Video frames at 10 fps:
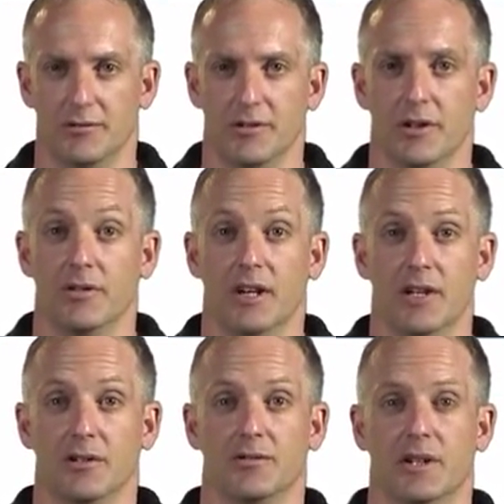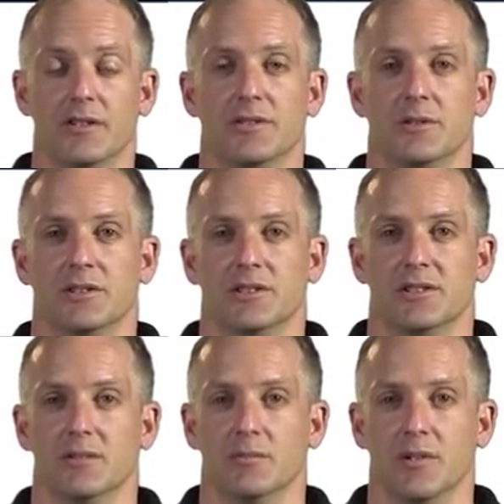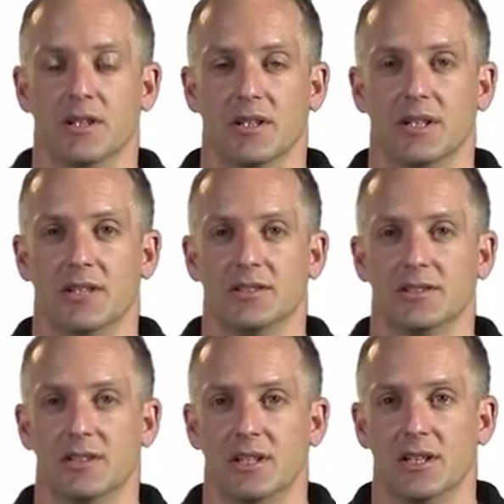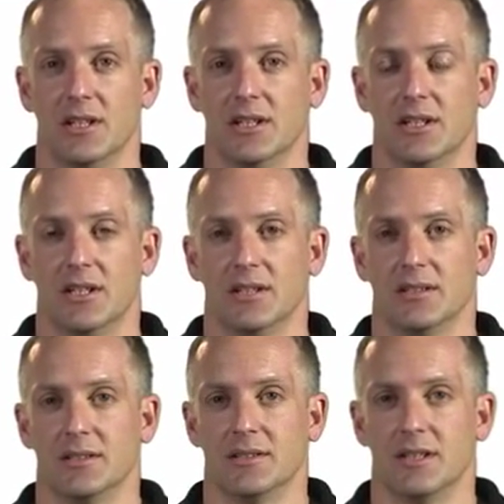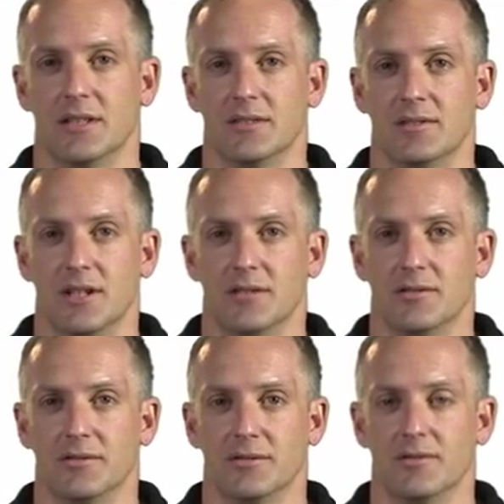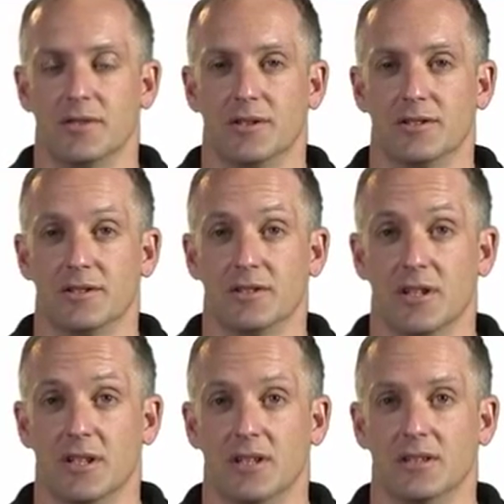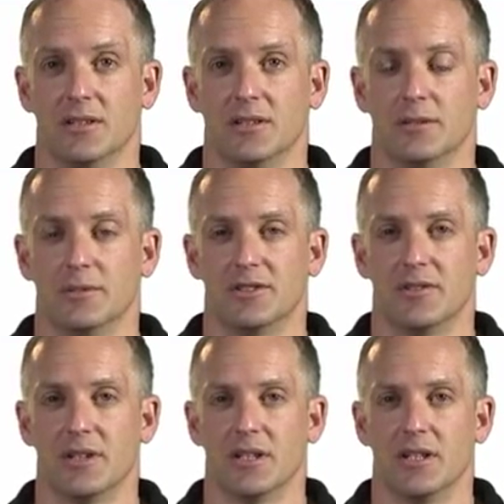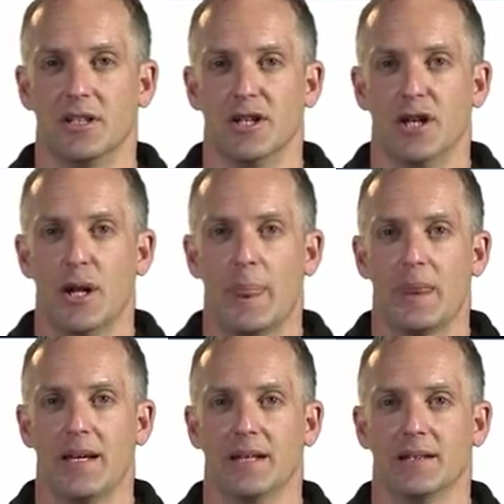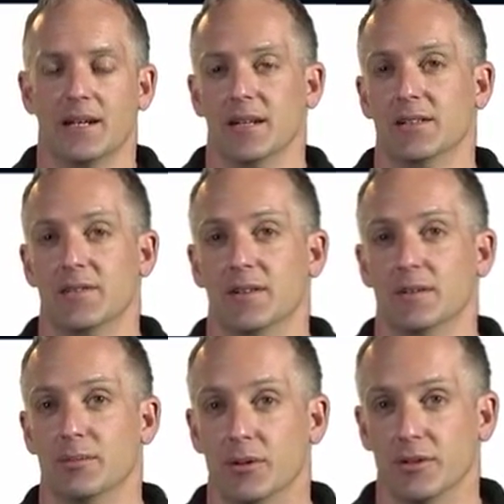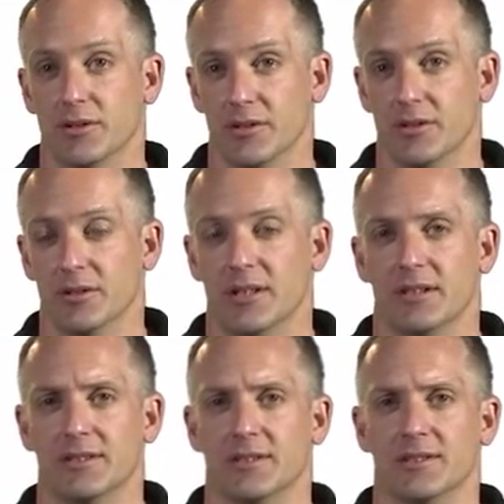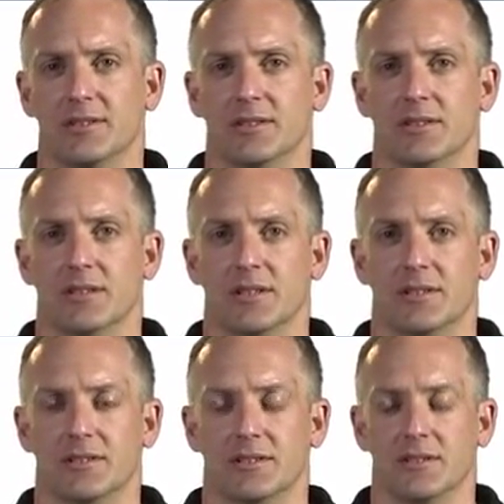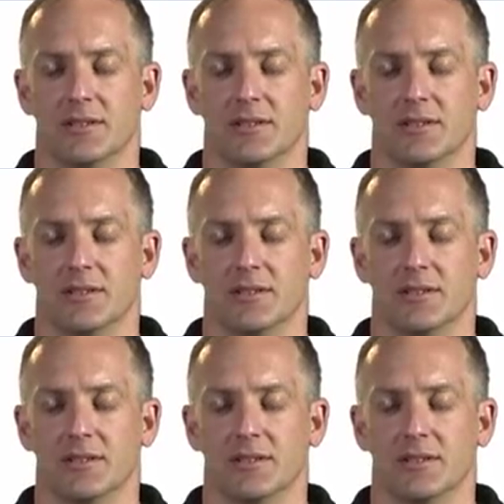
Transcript: the Tuvalu forest, which is one of the largest stands of native forest of its kind in the Pacific. And it's very important to the Niueans. It has